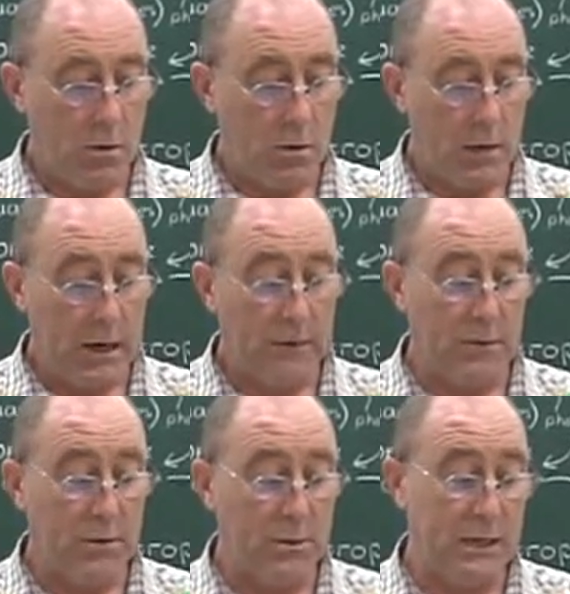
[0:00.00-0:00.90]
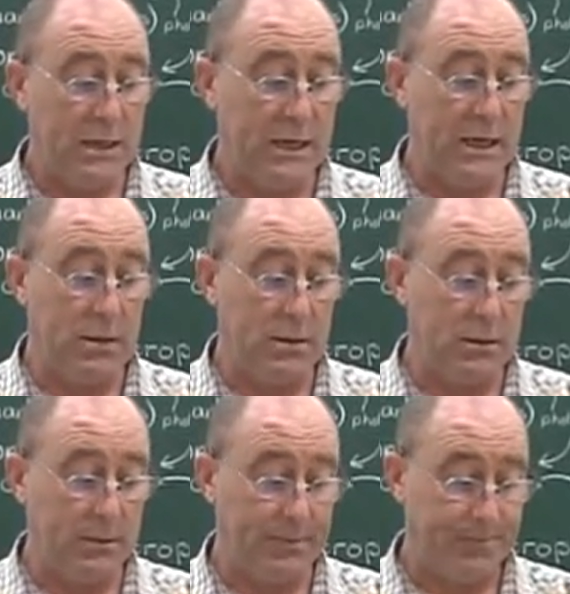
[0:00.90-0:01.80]
life comes in
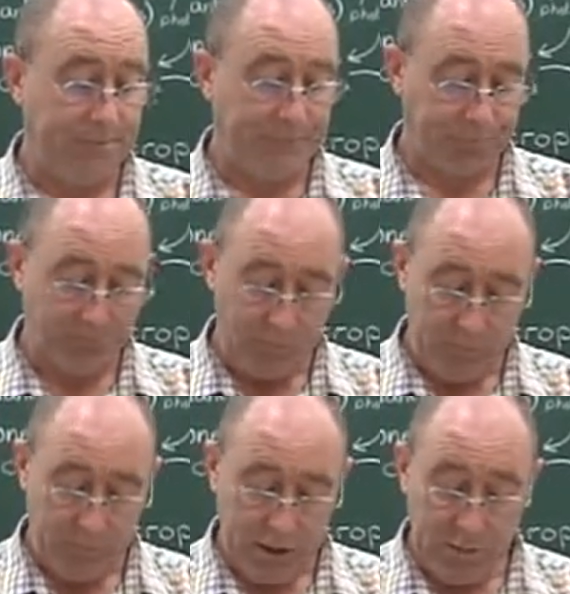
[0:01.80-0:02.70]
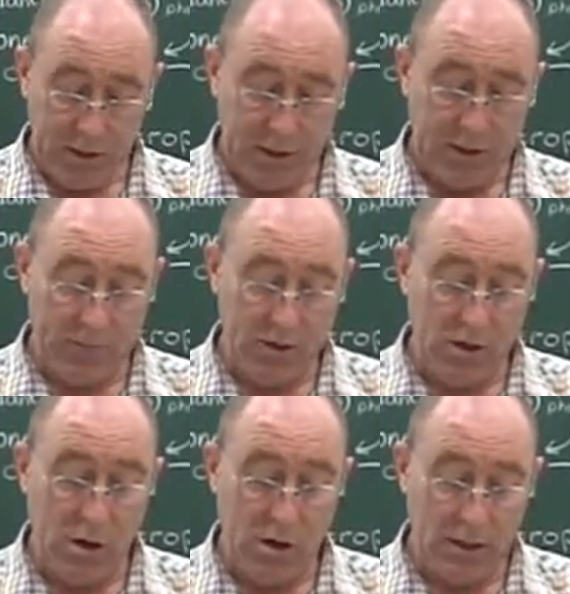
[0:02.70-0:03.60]
cells, because if it's
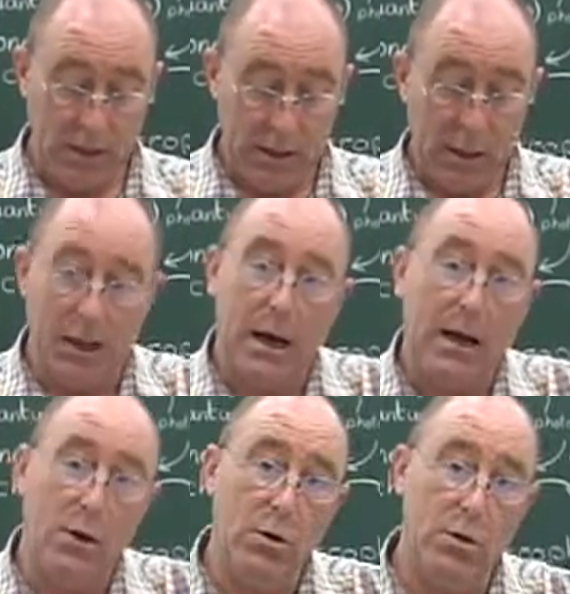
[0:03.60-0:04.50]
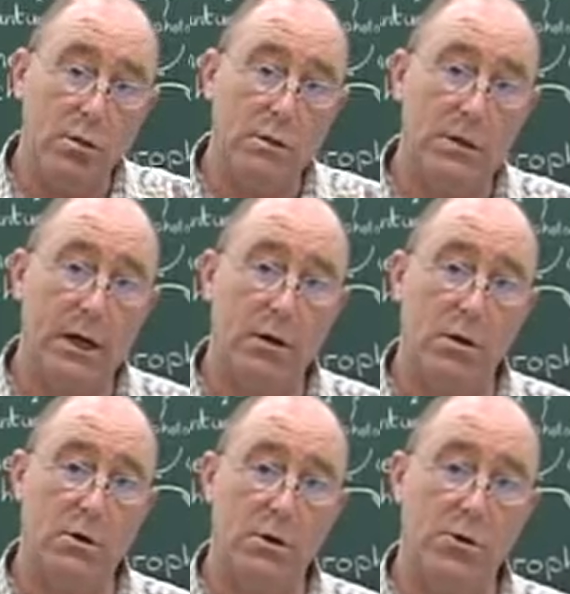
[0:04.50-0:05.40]
not, I lose that
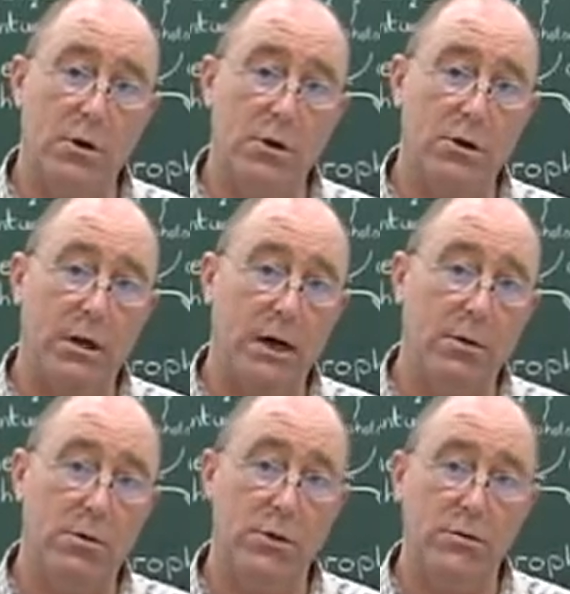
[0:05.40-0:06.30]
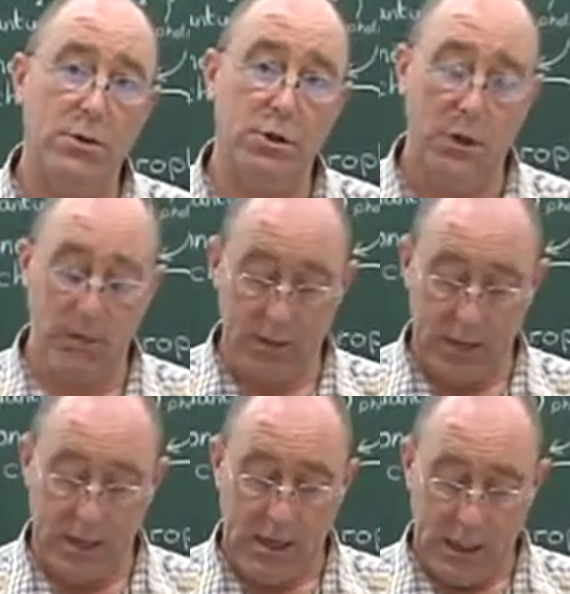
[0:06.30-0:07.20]
concentration, I lose the machinery.
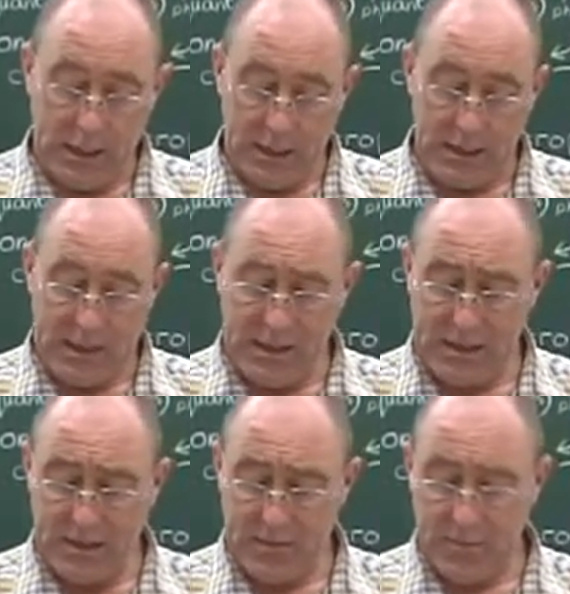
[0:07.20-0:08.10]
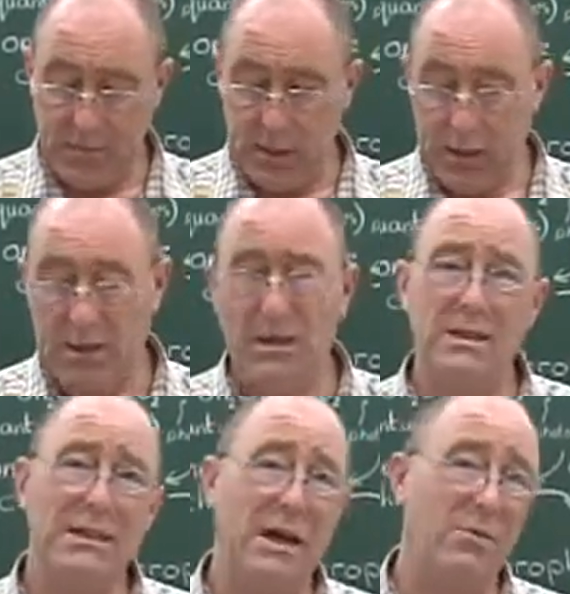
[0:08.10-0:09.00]
A cell, it doesn't
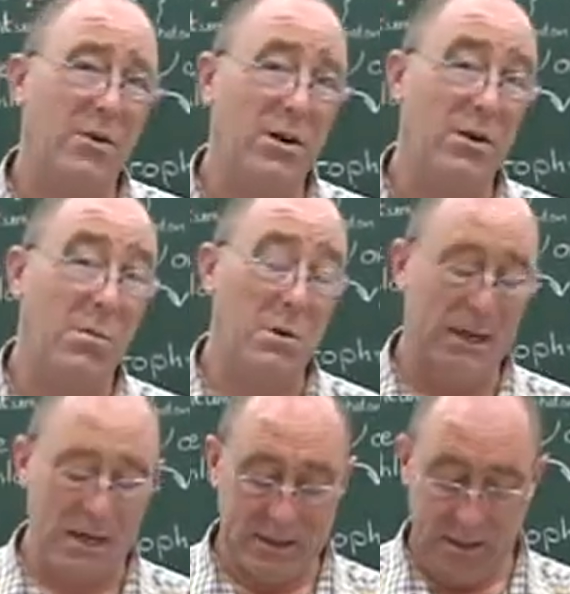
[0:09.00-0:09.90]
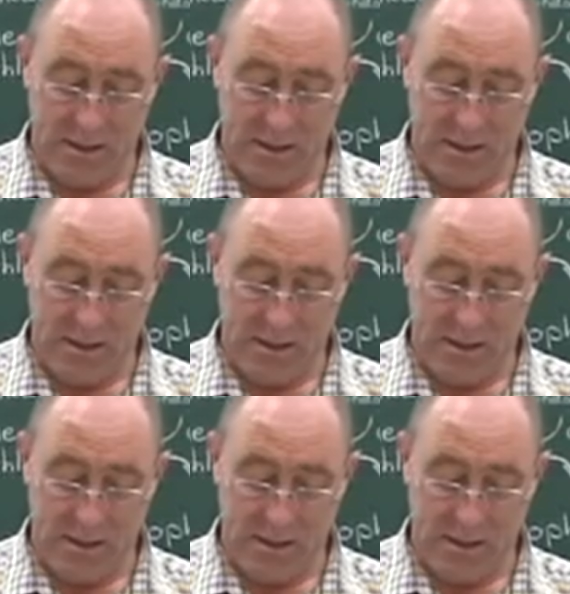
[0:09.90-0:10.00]
sound very complicated,